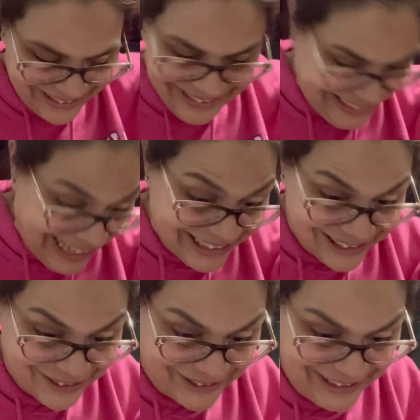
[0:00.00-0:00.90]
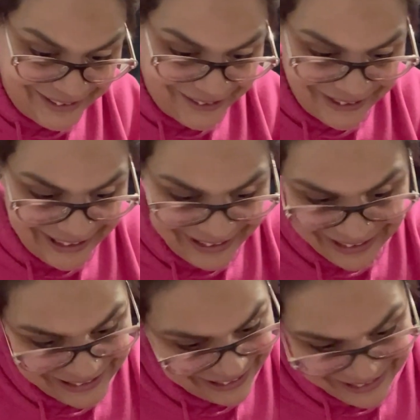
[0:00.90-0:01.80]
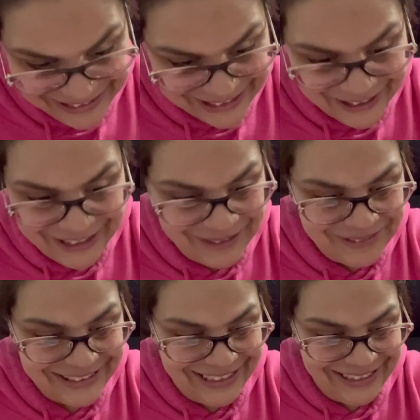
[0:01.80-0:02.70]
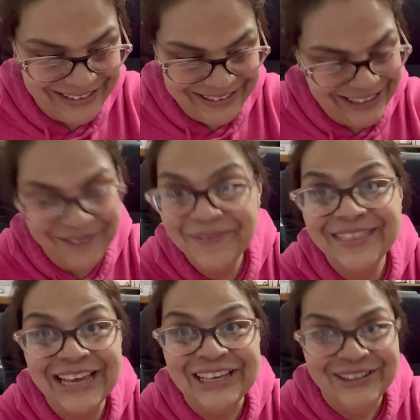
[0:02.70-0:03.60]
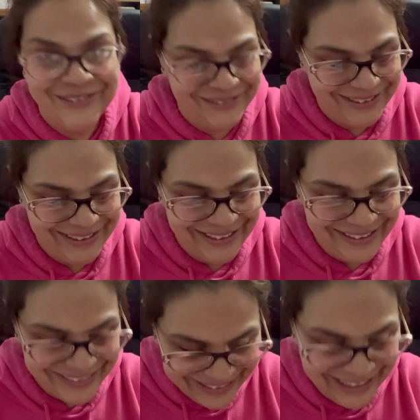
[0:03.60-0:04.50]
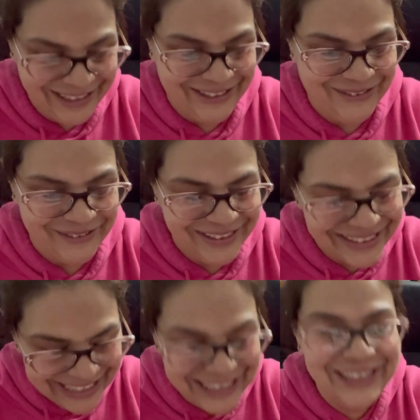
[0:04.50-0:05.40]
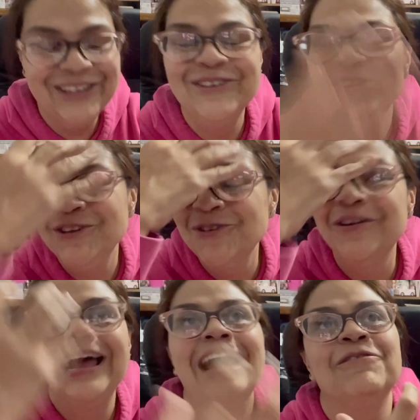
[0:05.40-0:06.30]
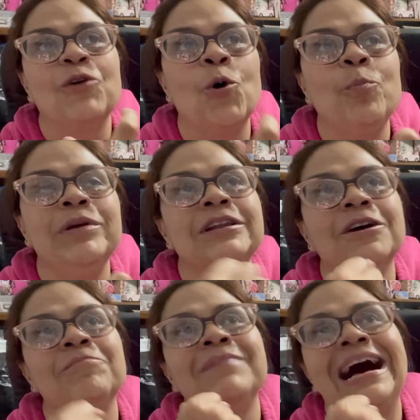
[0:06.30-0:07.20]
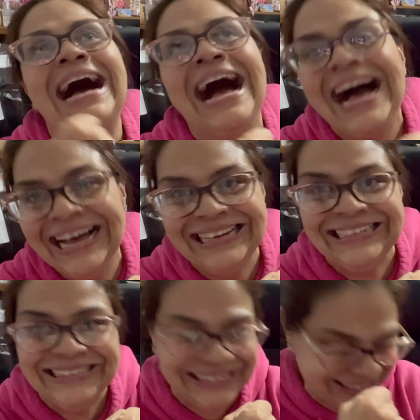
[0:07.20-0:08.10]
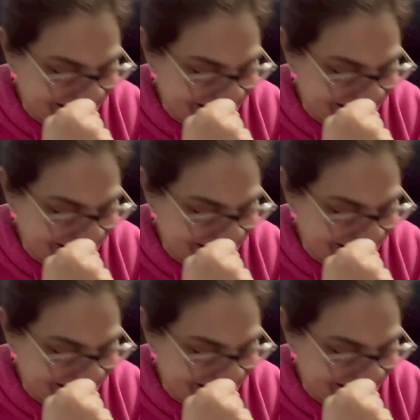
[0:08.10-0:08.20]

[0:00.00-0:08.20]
God is great. Okay, that's all I'm saying. Kim, thank you. Thank you. Thank you. You have opened up my eyes